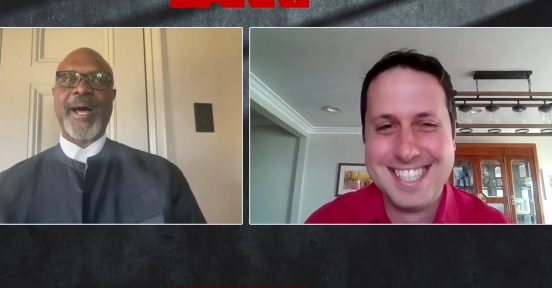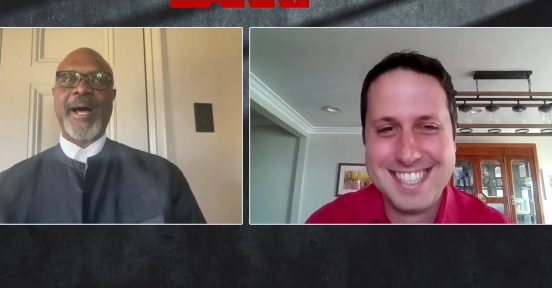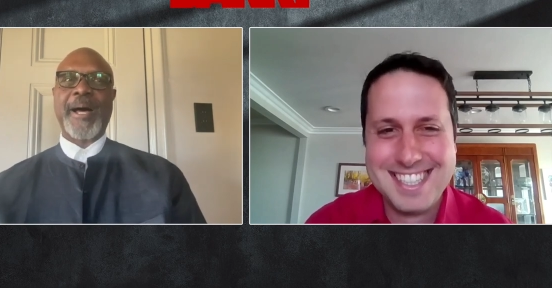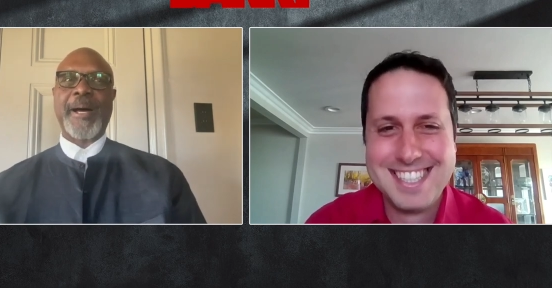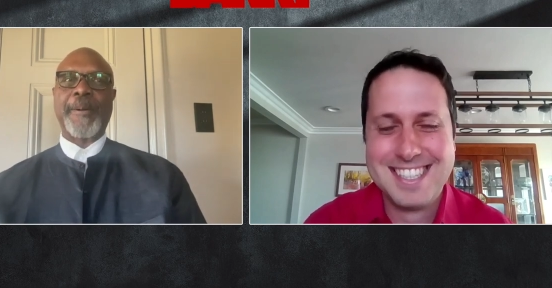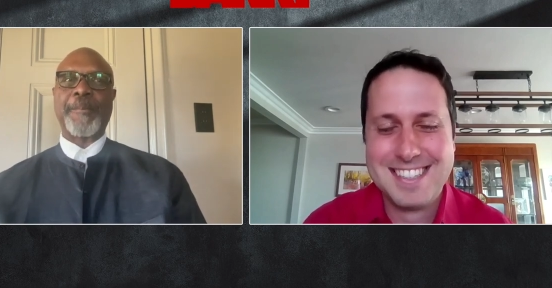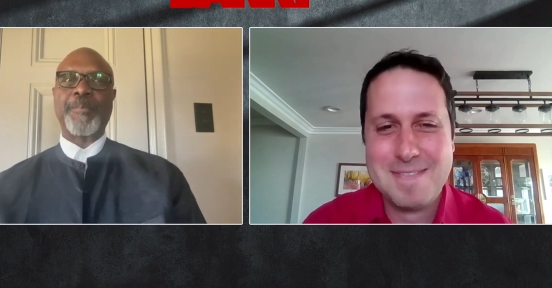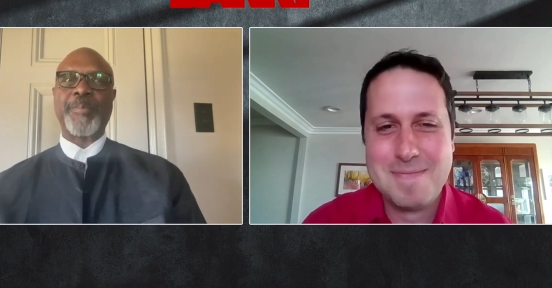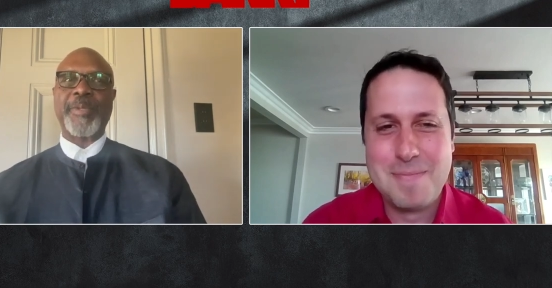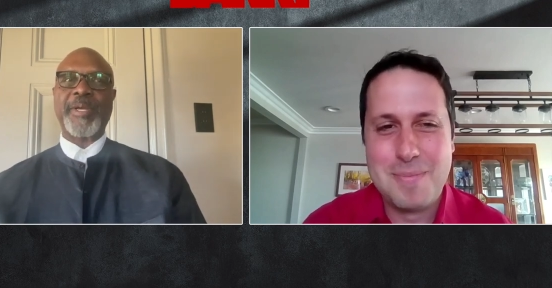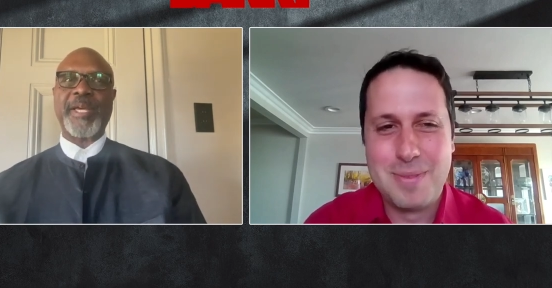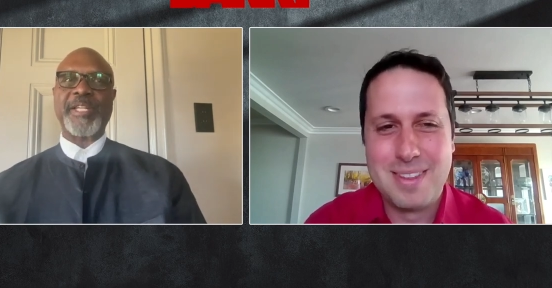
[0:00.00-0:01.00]
Speaker 1: um,
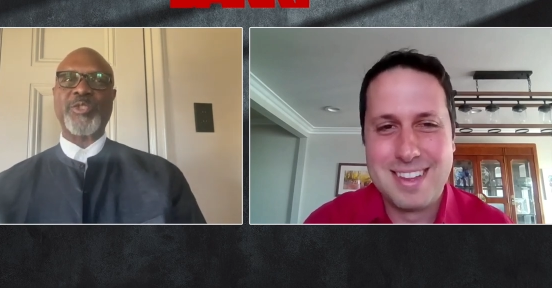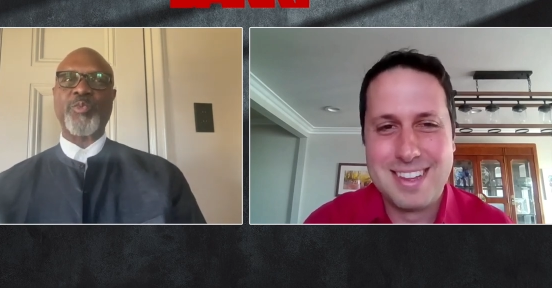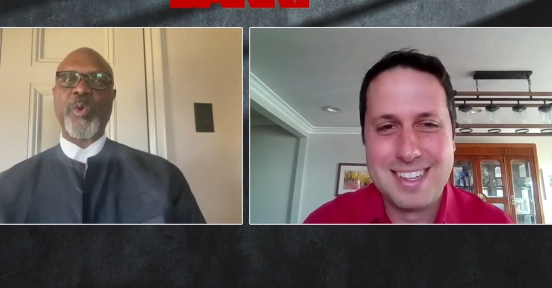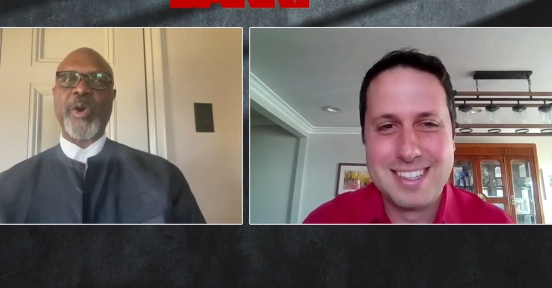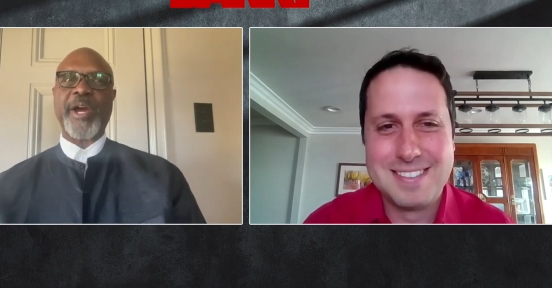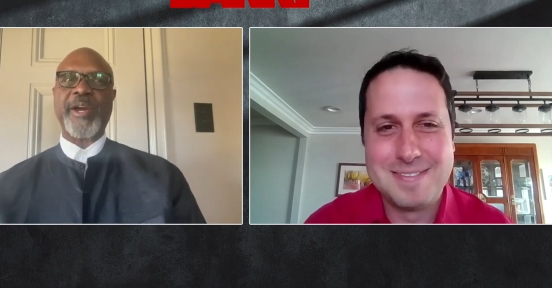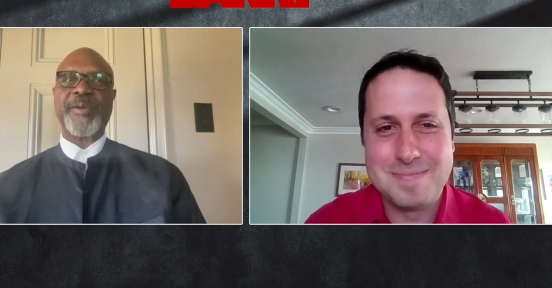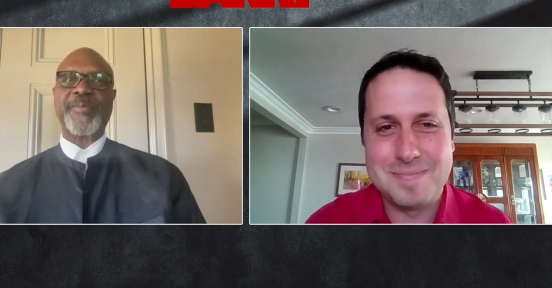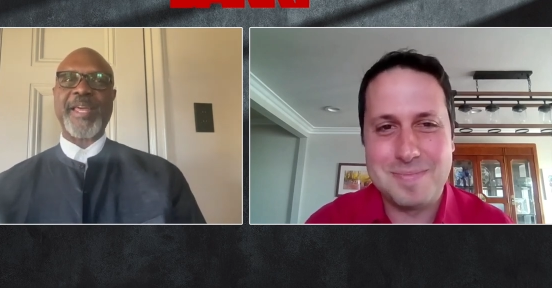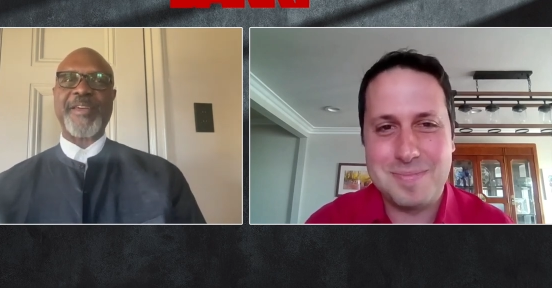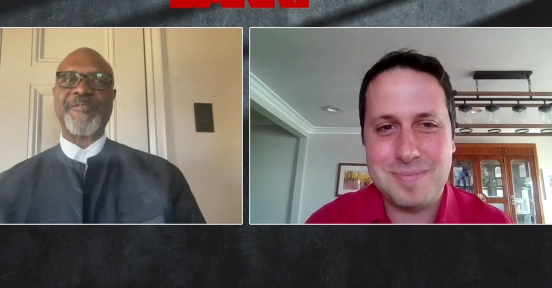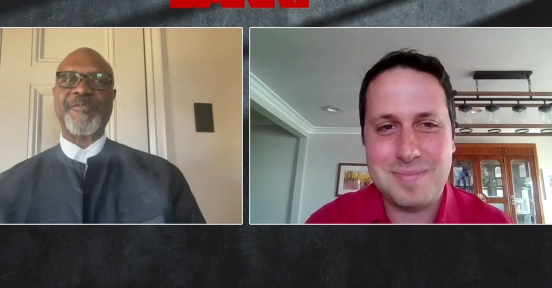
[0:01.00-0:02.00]
it's where
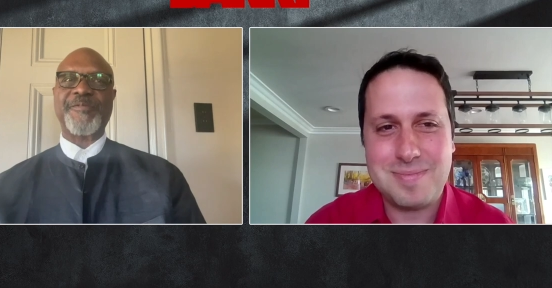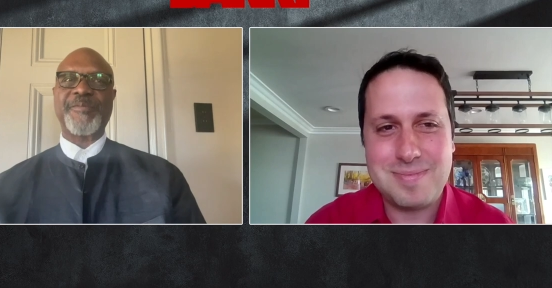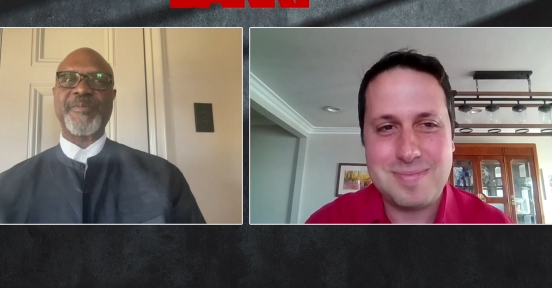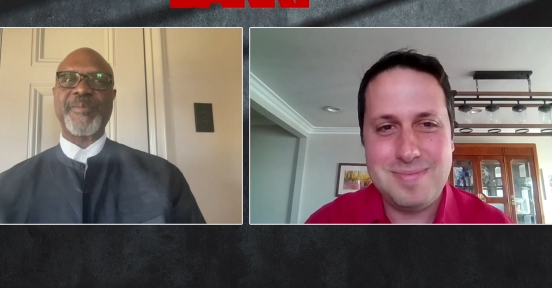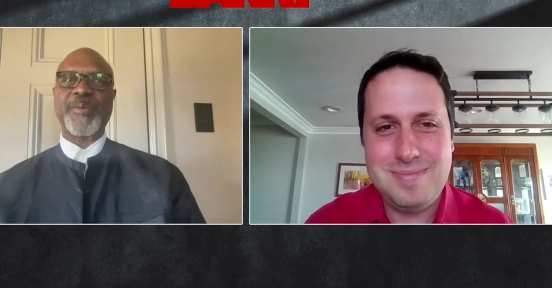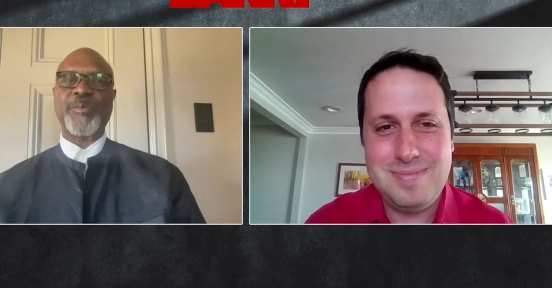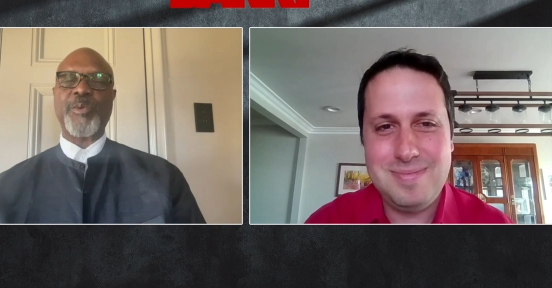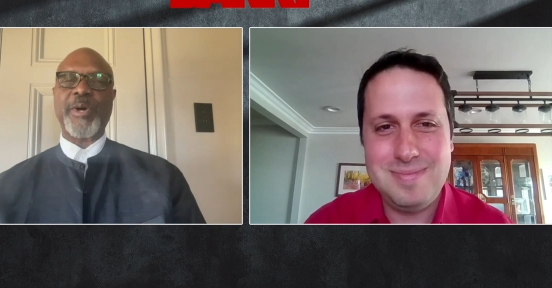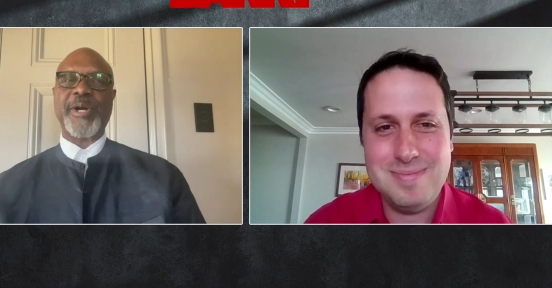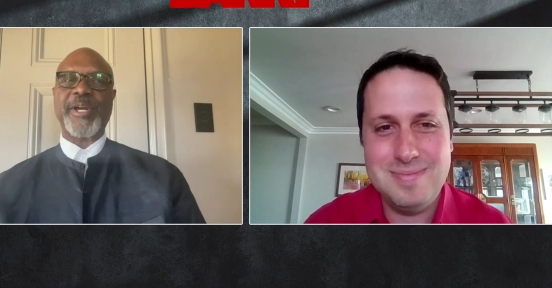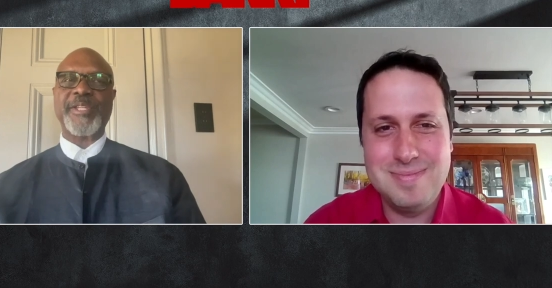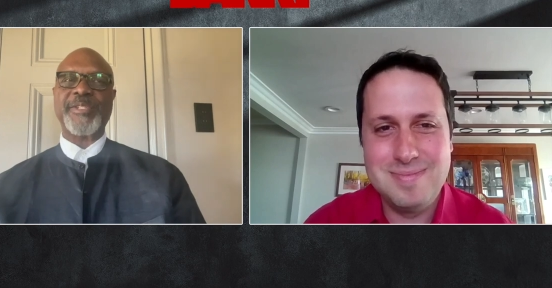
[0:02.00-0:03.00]
that
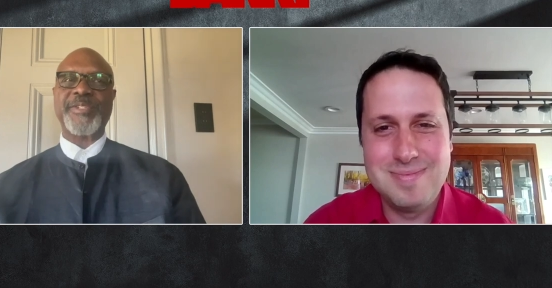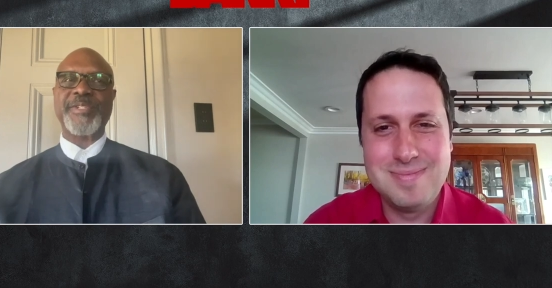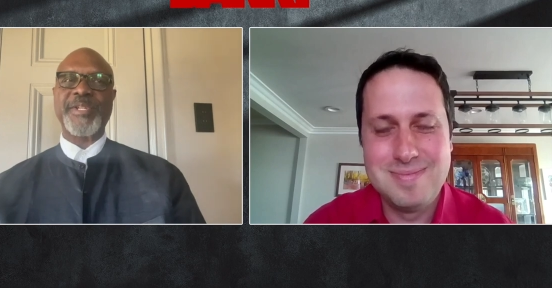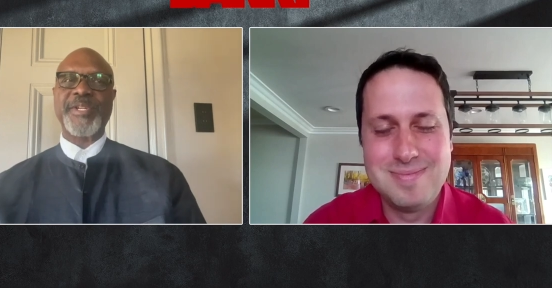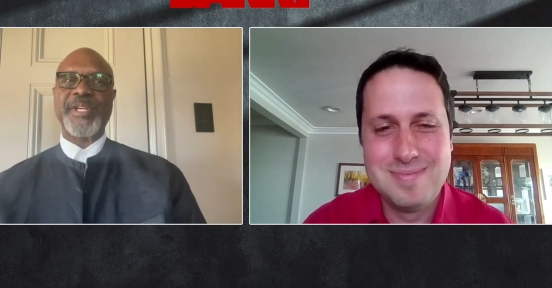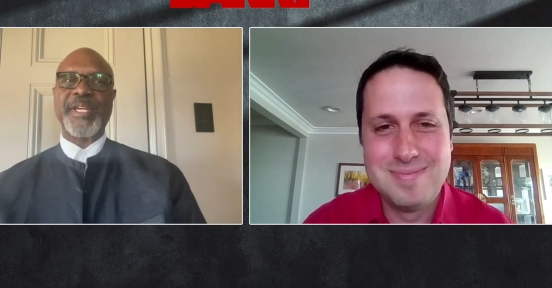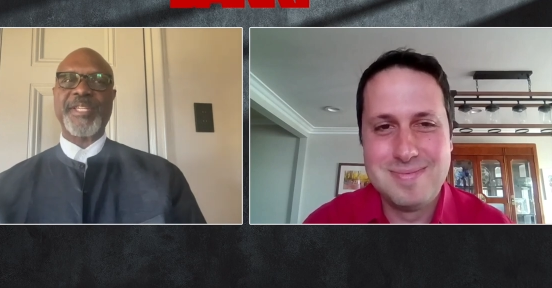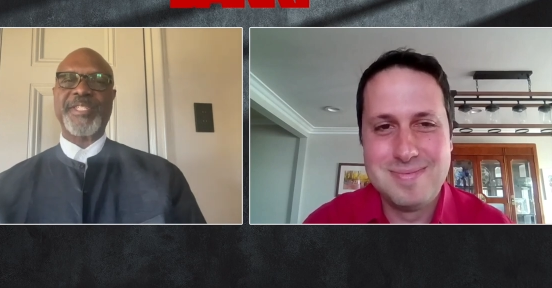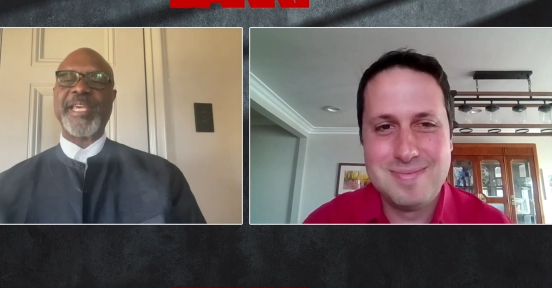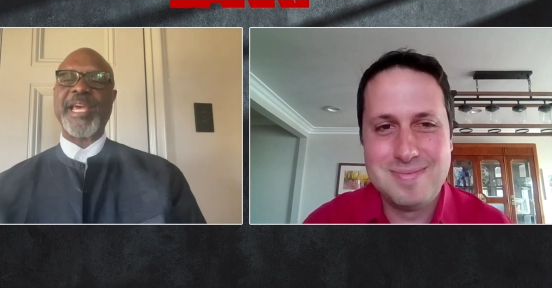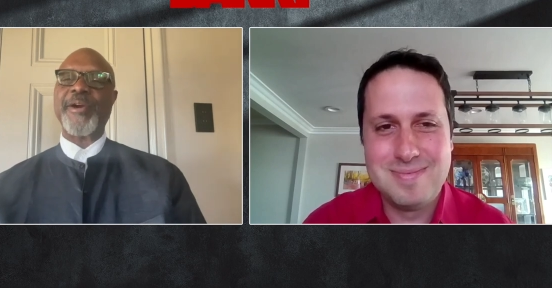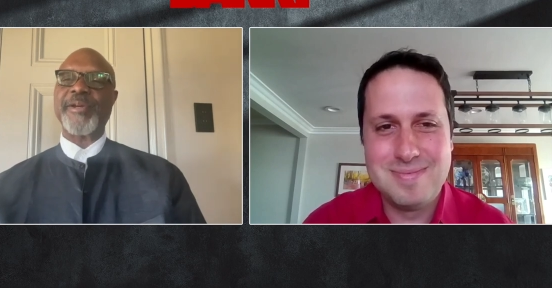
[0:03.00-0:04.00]
where his his
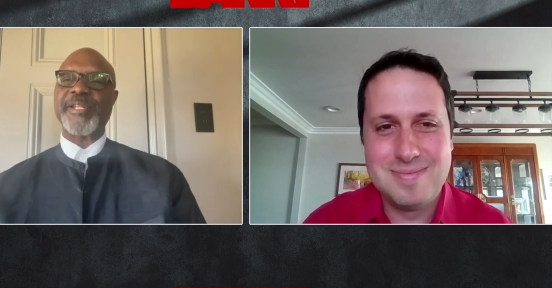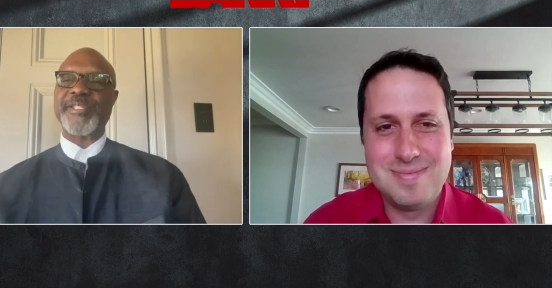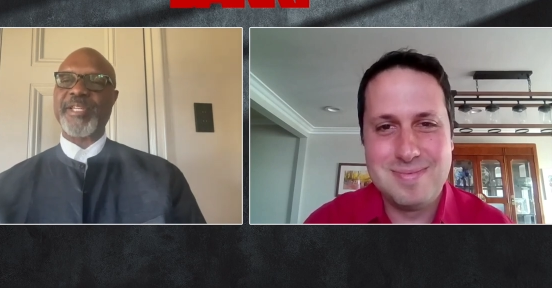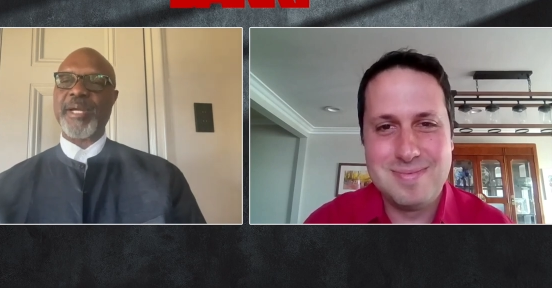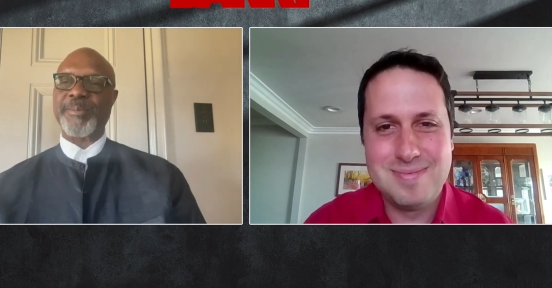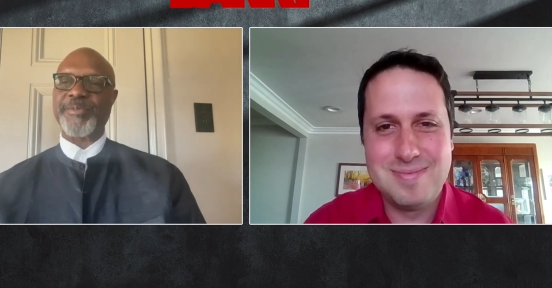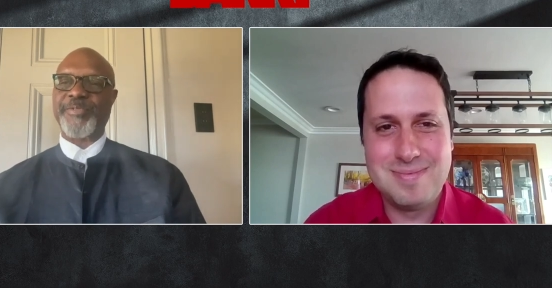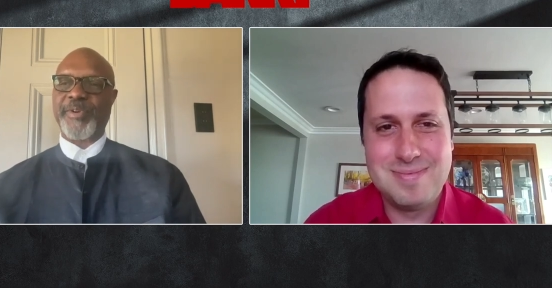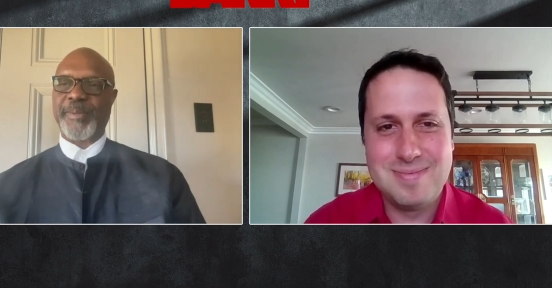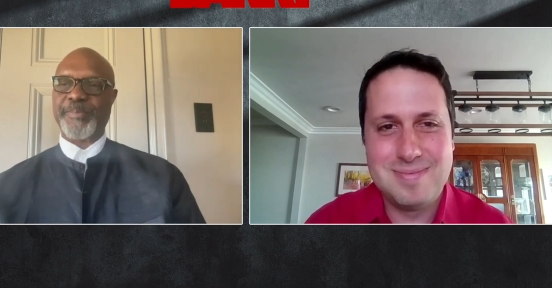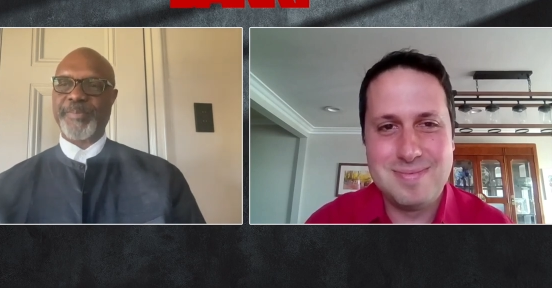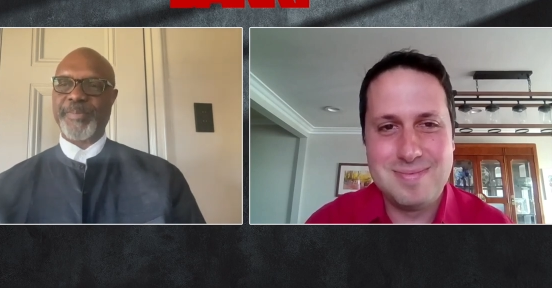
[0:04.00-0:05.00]
scariness comes
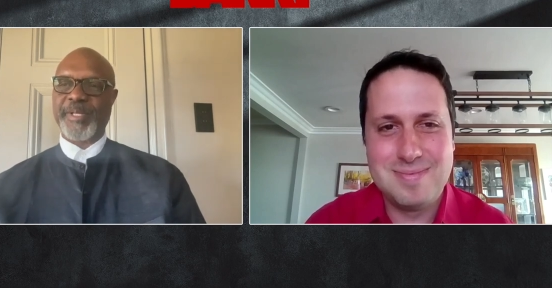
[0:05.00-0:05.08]
from.